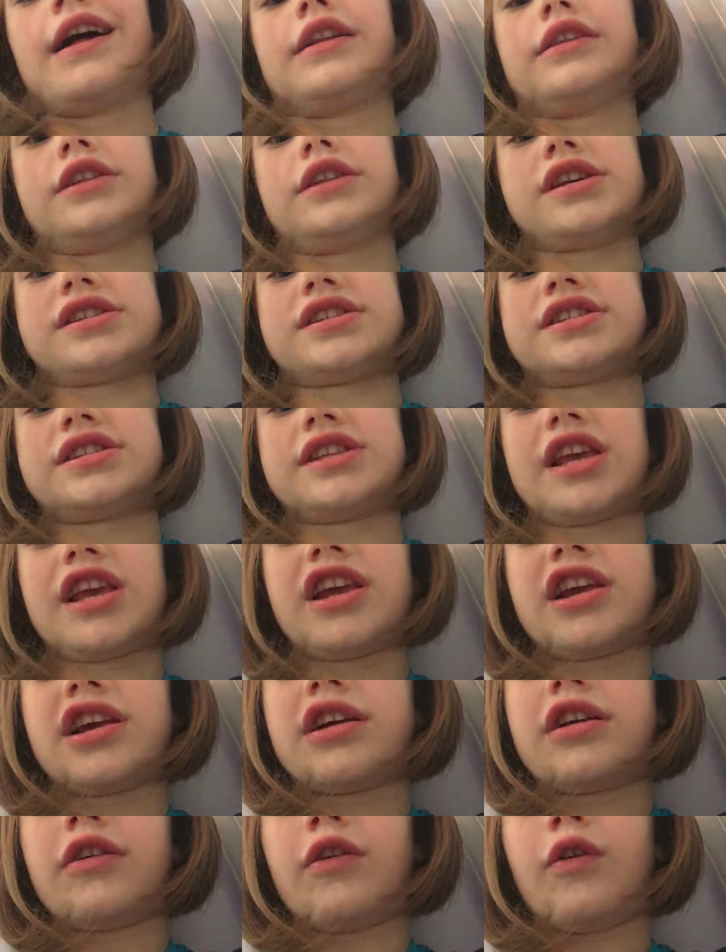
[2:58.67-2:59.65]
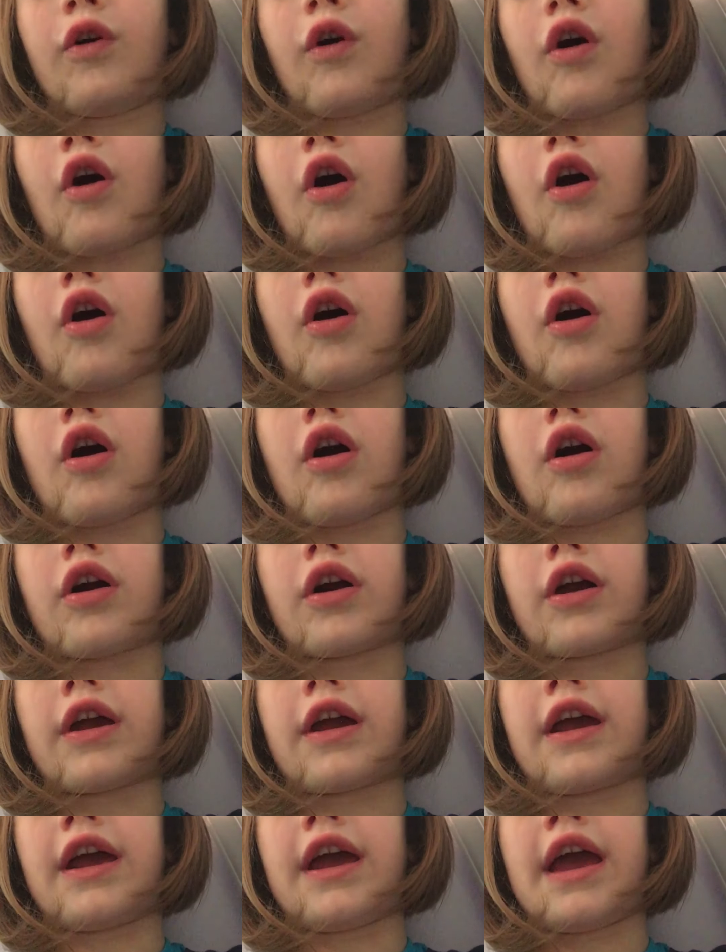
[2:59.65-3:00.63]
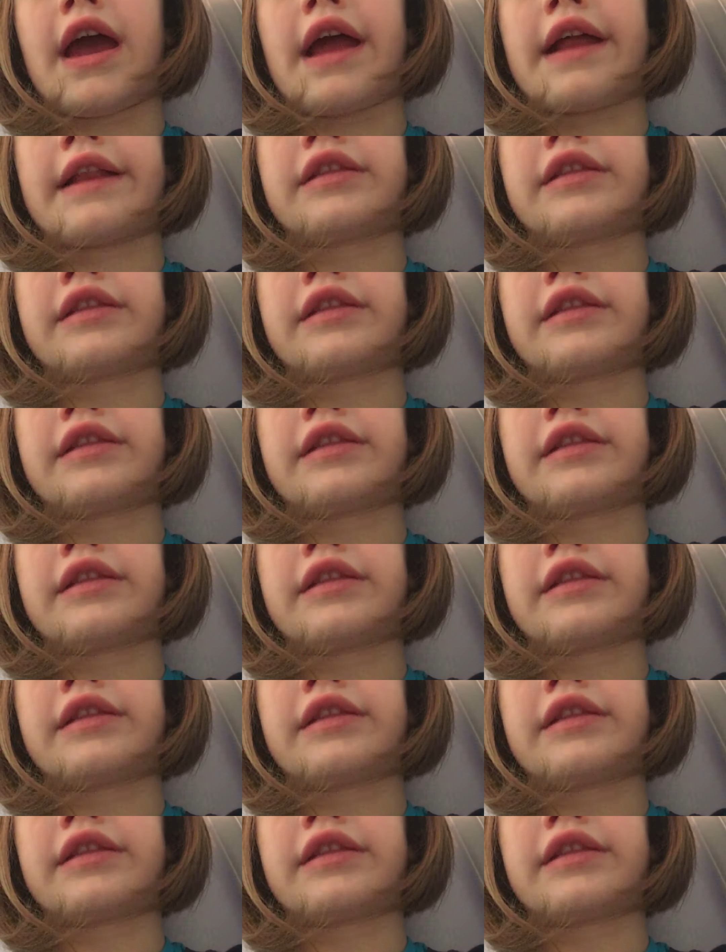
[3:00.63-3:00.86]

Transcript: to see how long it